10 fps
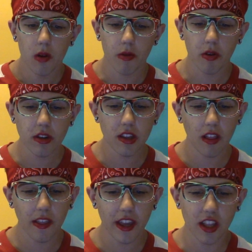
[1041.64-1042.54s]
We're going to the
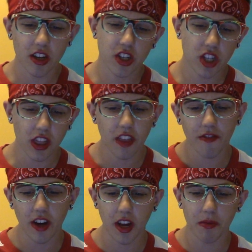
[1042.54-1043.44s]
land of shut the
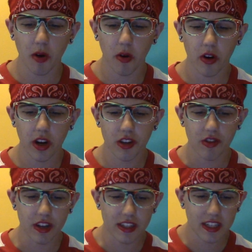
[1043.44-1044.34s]
fuck up, Corey,
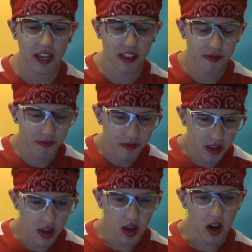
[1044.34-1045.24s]
Trace said.
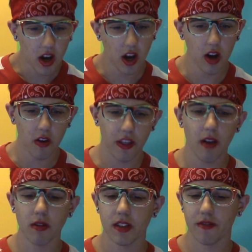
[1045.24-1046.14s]
Oh,
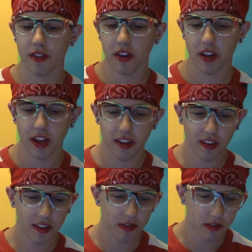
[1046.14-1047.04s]
that wasn't very nice, I
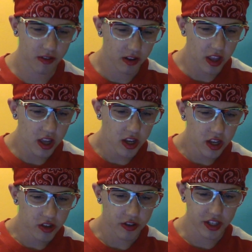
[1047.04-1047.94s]
said with a wrong.
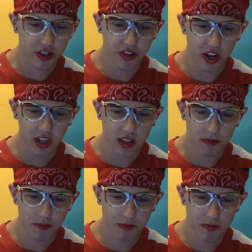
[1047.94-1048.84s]
Trace shrugged
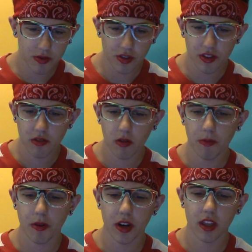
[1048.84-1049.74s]
and pulled into a
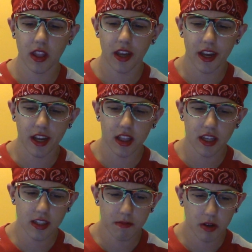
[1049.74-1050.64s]
parking lot. I
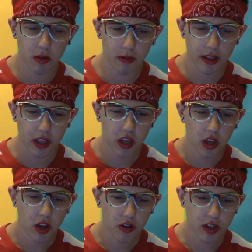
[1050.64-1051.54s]
glanced at Megan Riley.
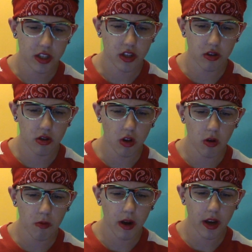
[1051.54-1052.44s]
Trace, do you
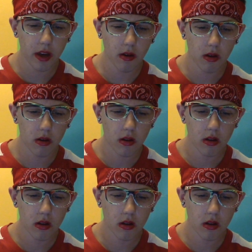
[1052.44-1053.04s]
know why...